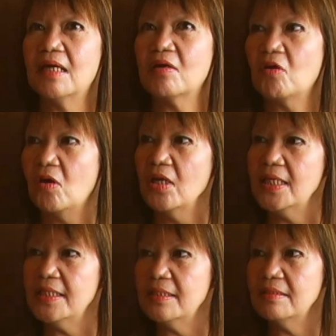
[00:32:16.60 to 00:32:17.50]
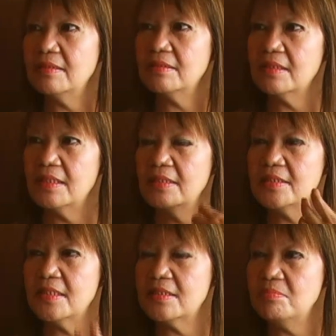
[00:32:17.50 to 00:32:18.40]
calling, okay?
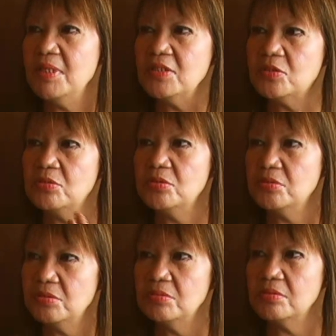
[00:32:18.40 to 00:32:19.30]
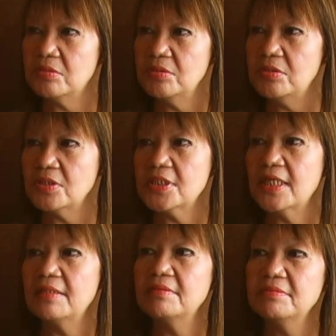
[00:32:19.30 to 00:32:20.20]
It's being true to
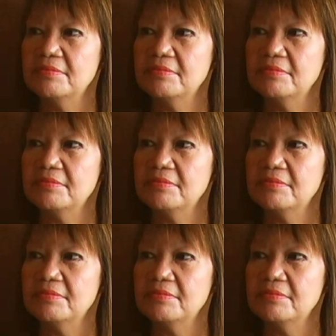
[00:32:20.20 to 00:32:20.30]
yourself.